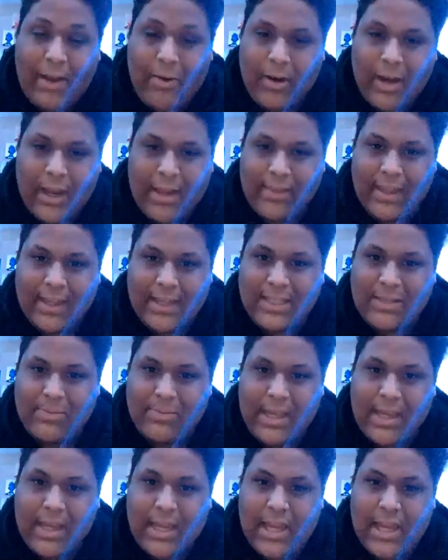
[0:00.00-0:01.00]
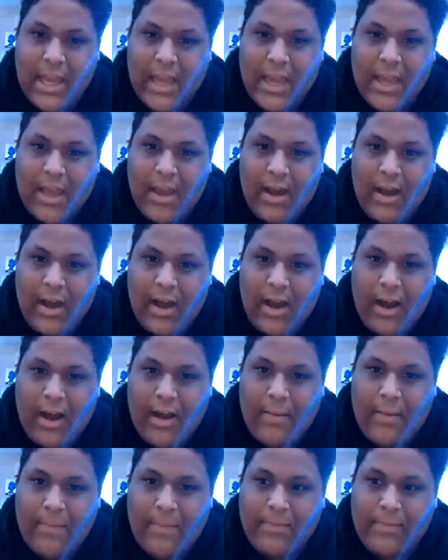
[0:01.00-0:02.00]
and like speak
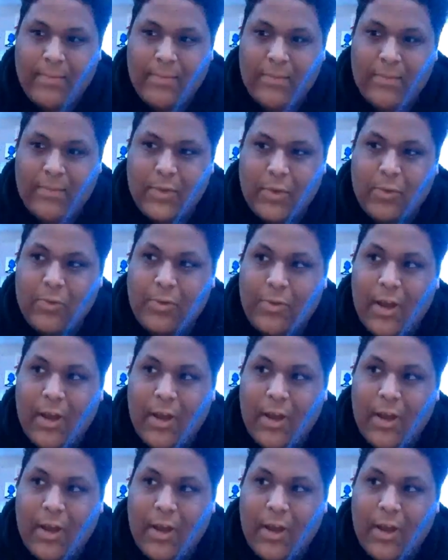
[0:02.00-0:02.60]
truth